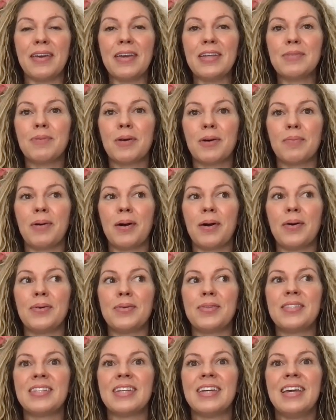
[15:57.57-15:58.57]
Facebook
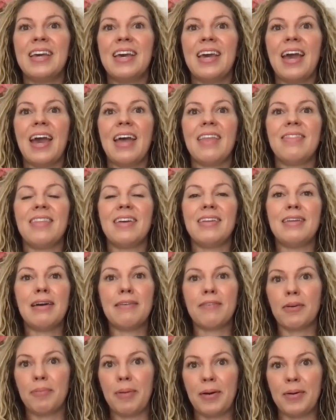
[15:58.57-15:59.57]
post and then
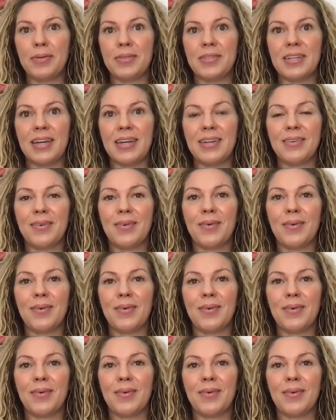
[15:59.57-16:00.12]
never post it,